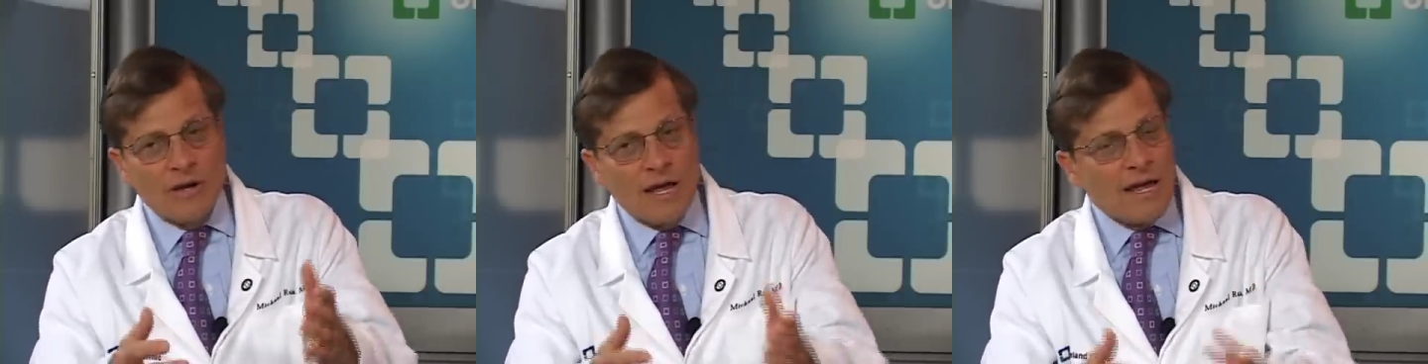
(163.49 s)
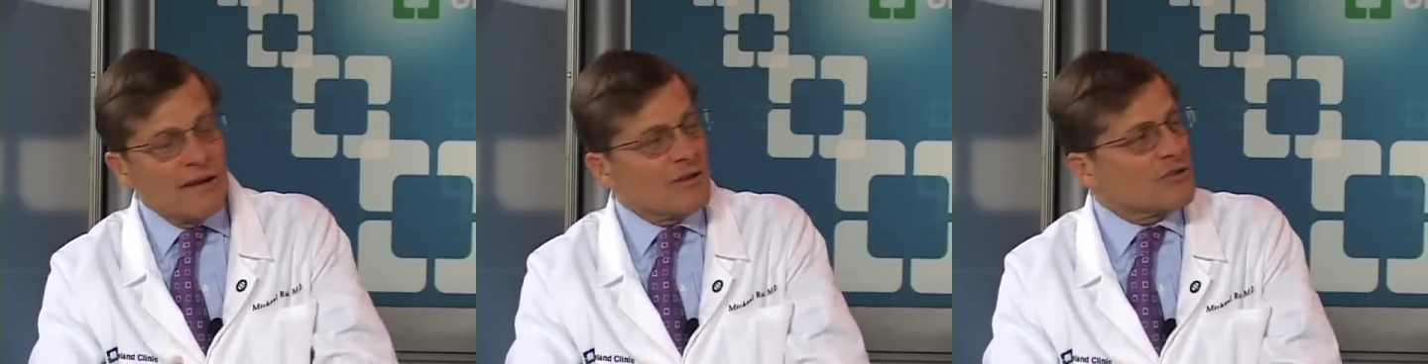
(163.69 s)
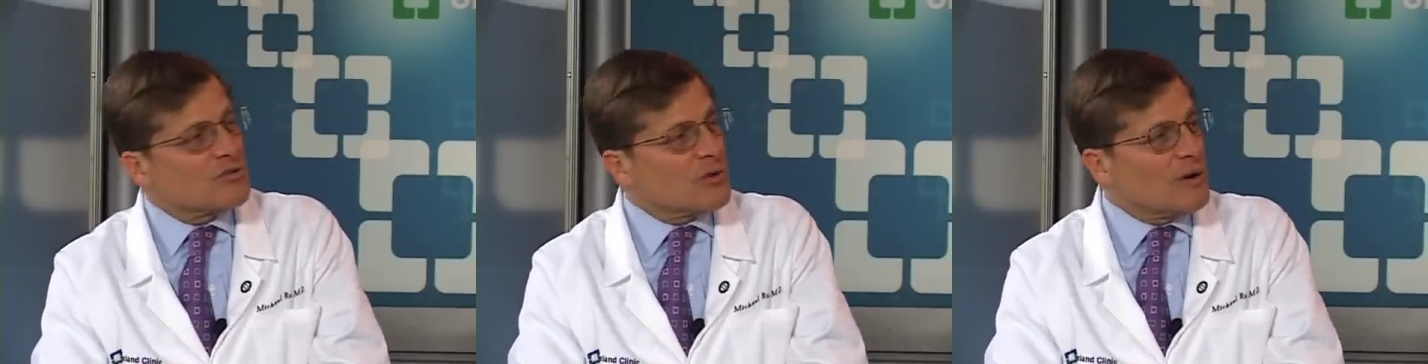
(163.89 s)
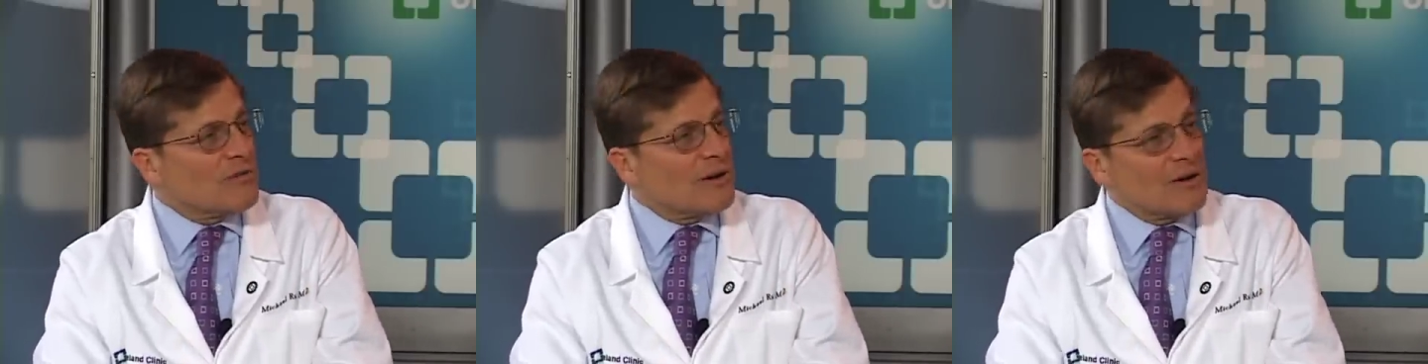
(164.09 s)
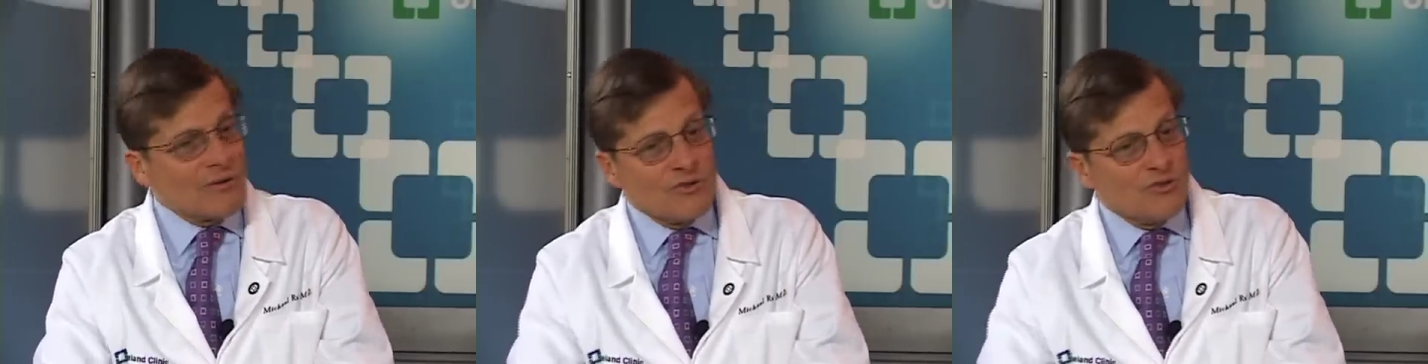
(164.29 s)
eight or twelve
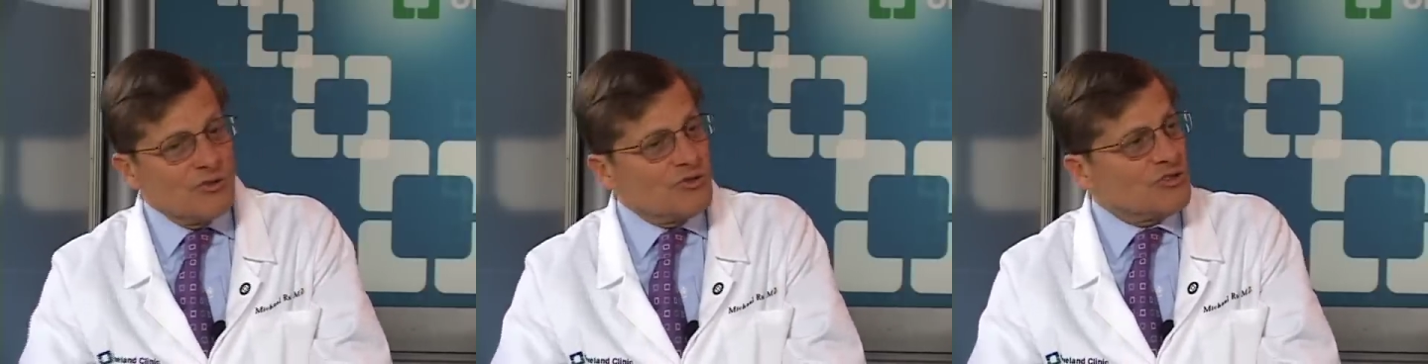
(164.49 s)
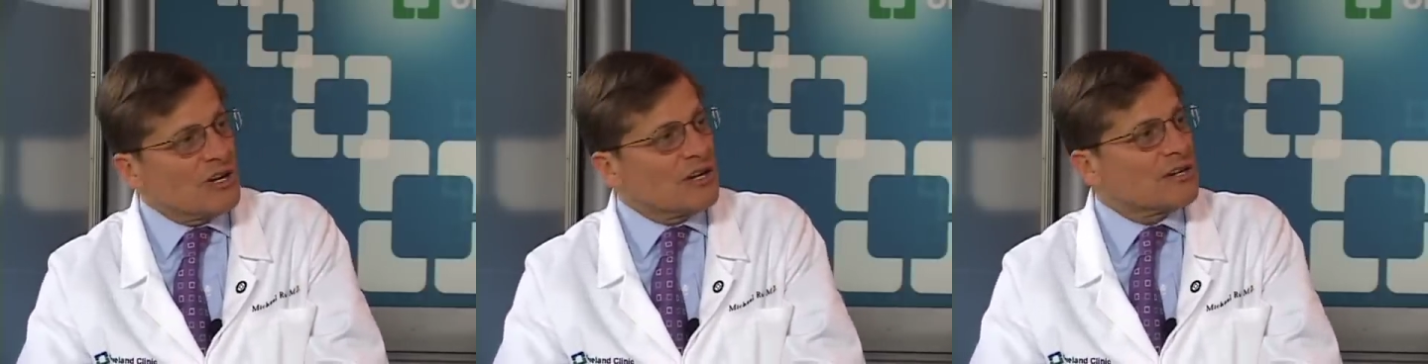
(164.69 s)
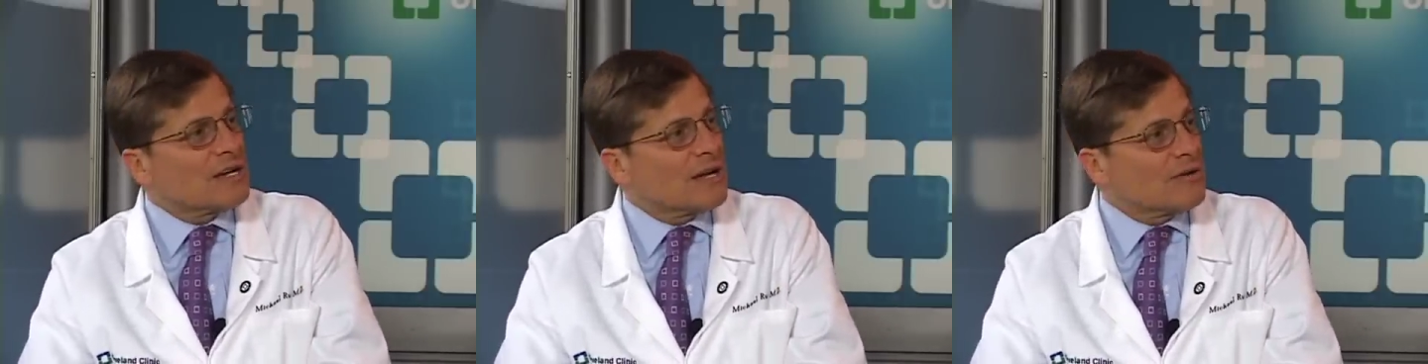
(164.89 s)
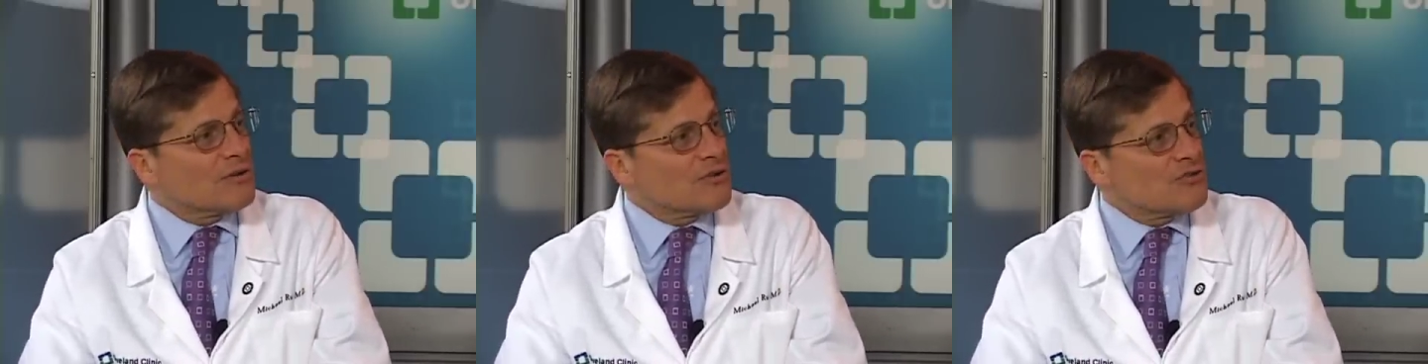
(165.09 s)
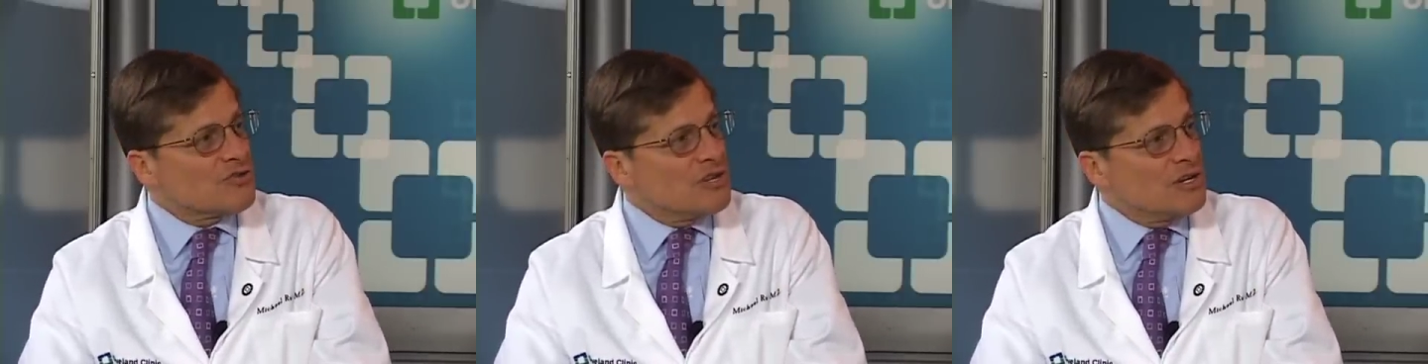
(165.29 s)
hours, you shut down
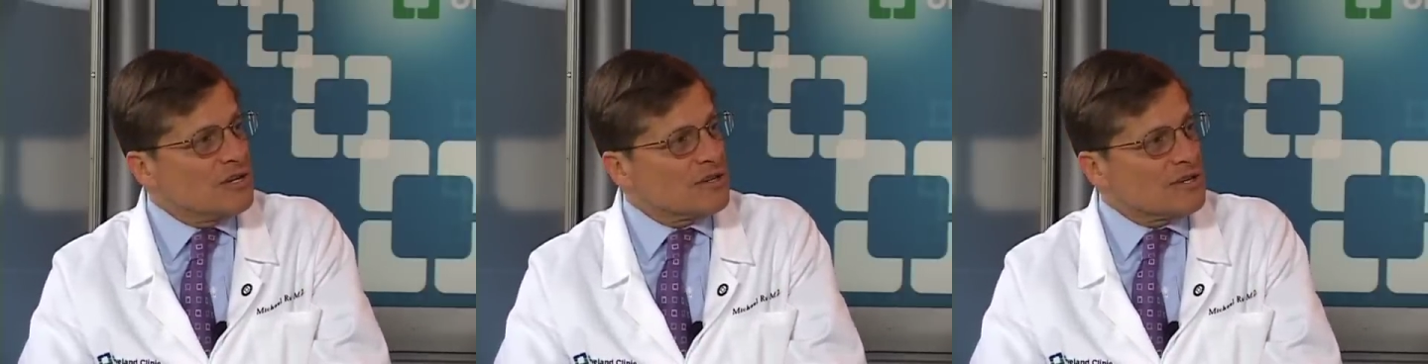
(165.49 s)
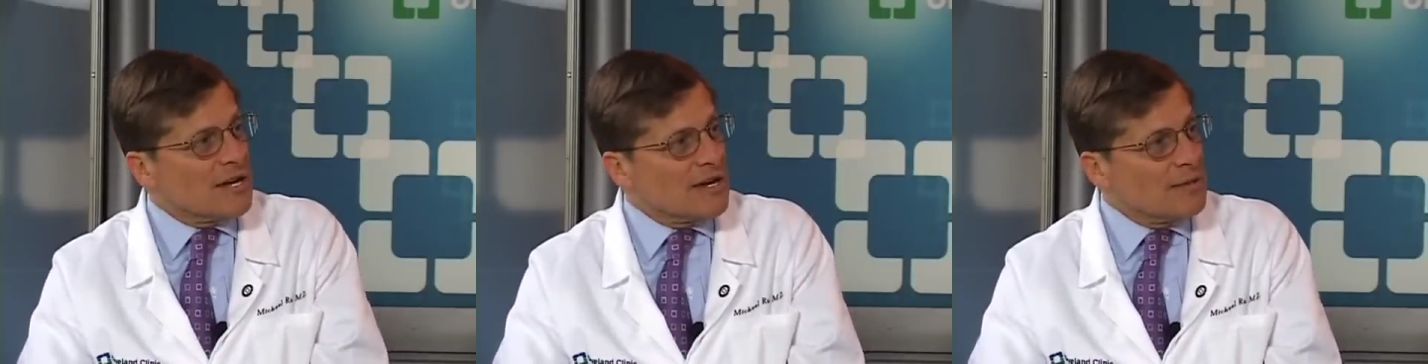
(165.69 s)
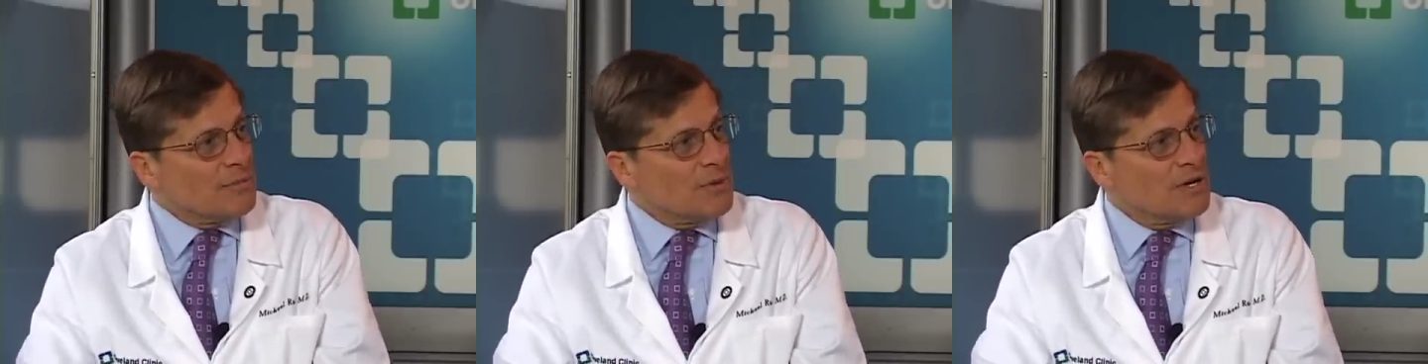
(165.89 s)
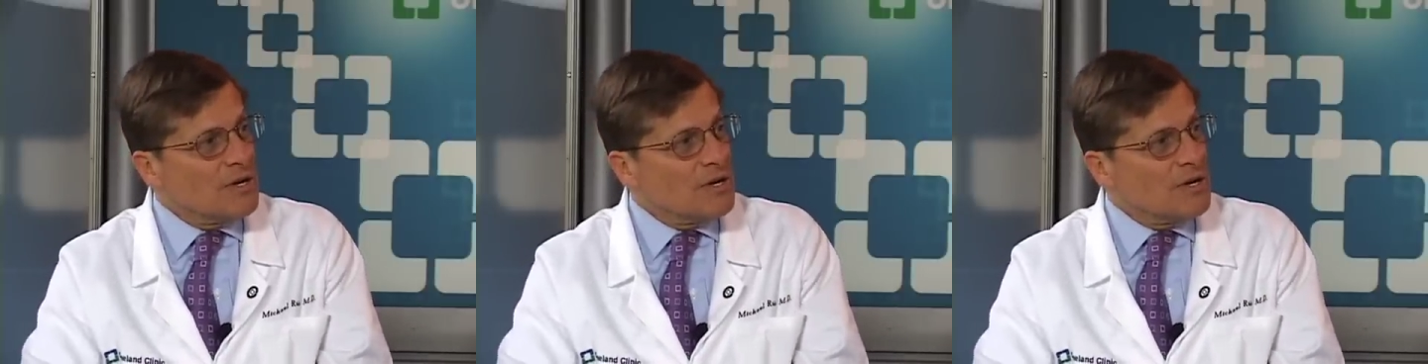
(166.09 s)
your genotype,